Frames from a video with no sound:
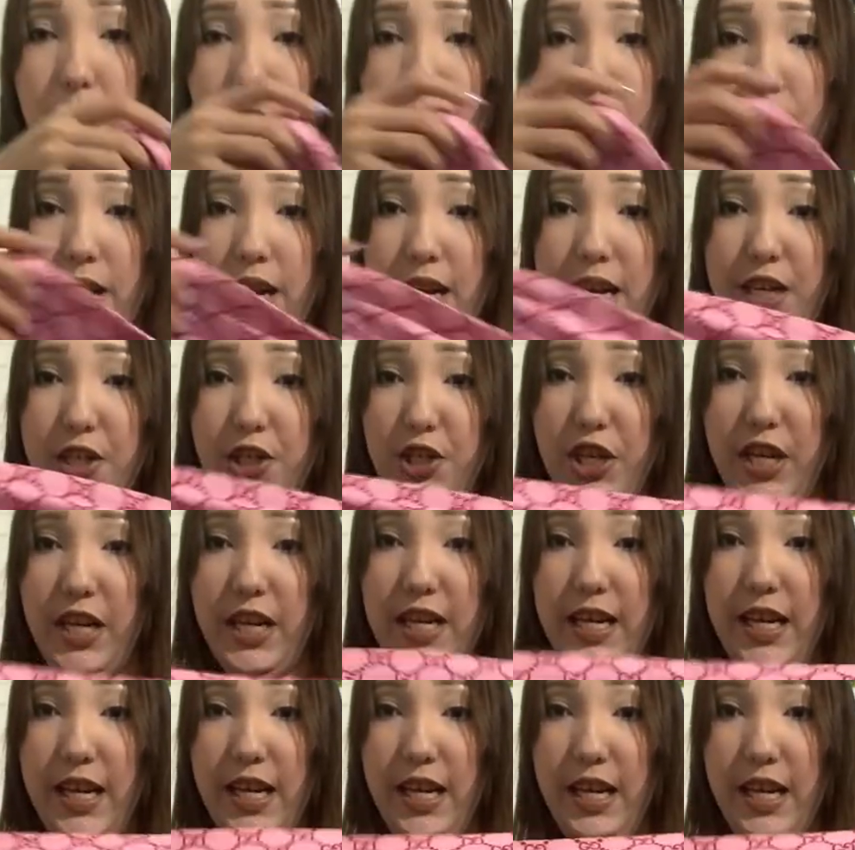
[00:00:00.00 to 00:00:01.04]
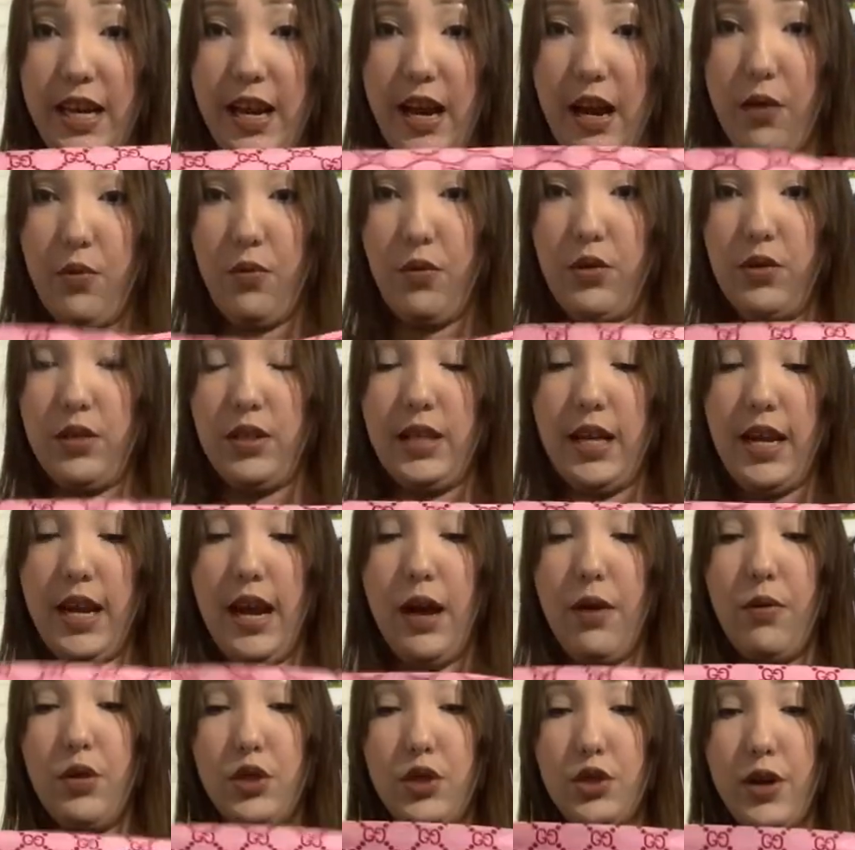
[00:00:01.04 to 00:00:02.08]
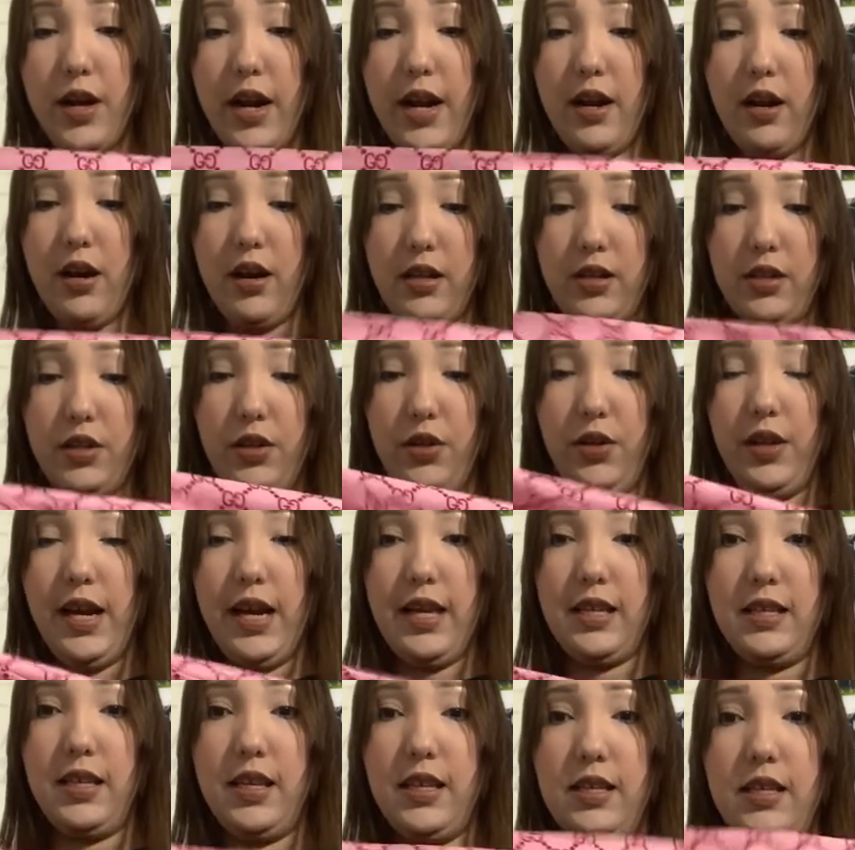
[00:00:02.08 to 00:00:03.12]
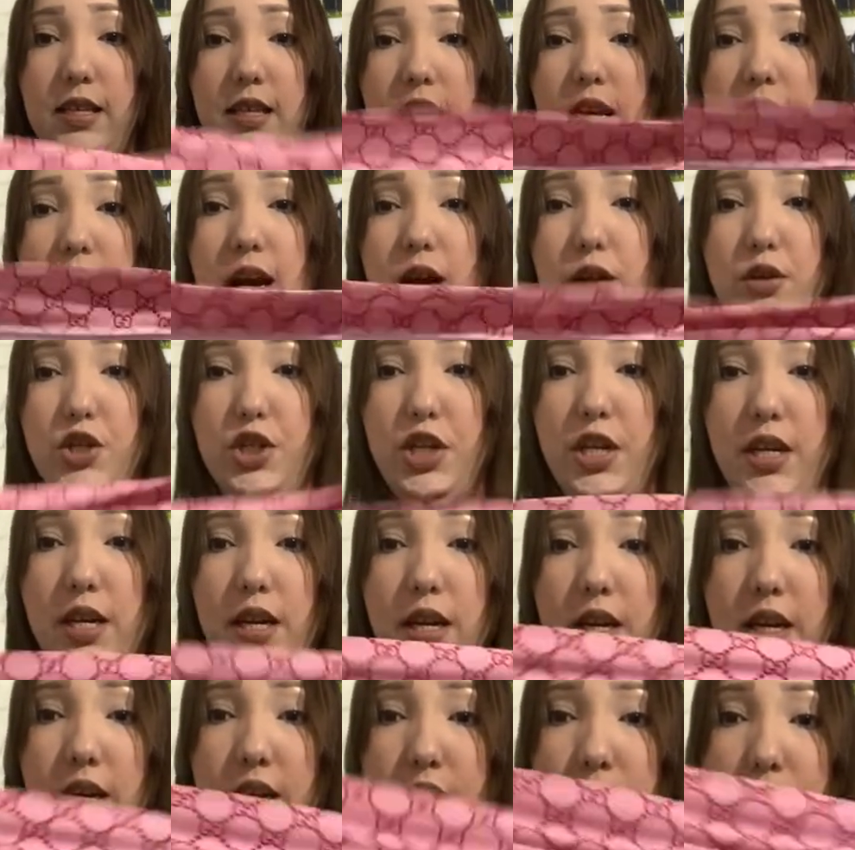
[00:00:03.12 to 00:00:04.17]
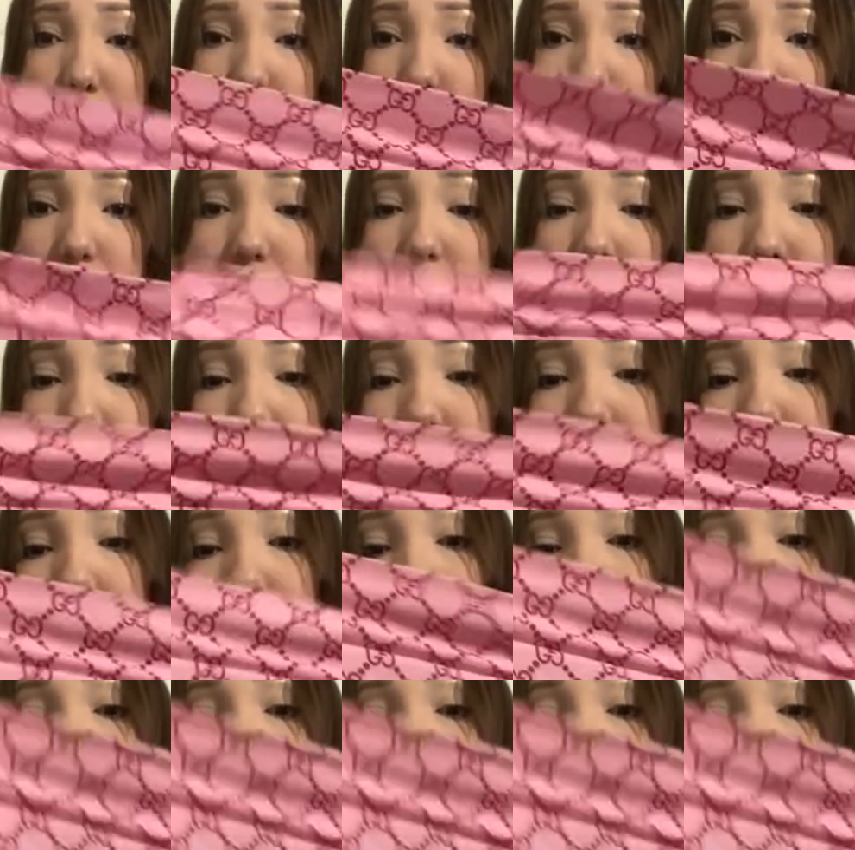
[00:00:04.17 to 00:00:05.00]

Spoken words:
pretty cheeky, I will say. I will try it on so you guys can see how cheeky it is or whatever.